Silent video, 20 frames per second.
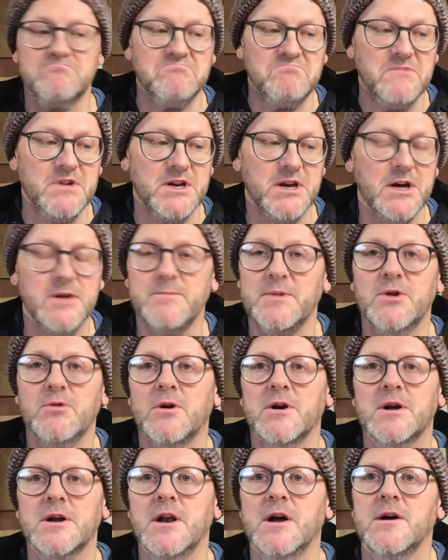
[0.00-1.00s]
you know, it'd be
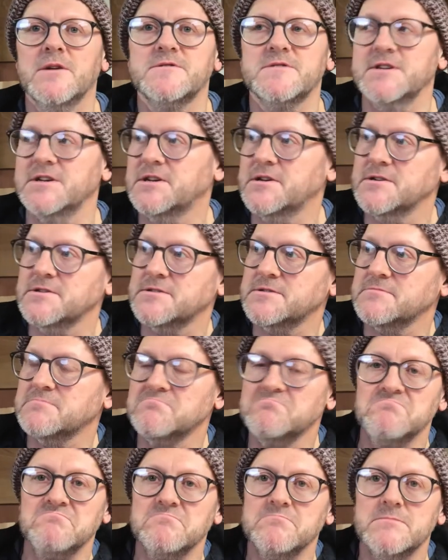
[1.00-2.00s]
quite classy because
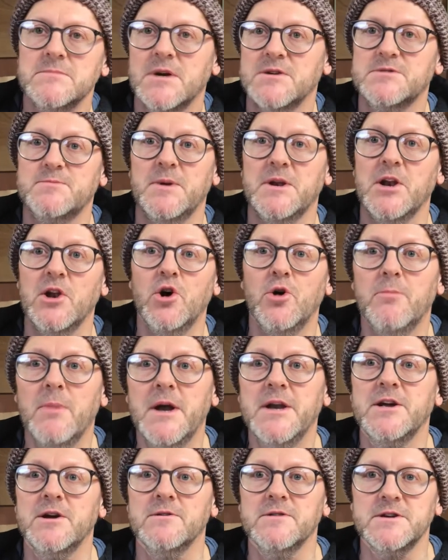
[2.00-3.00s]
I spent a lot of
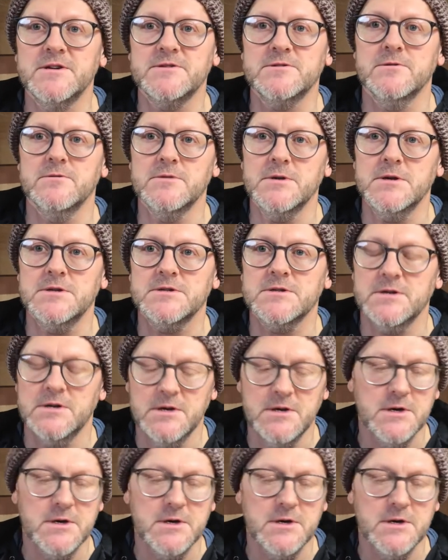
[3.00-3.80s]
money on this sawdust.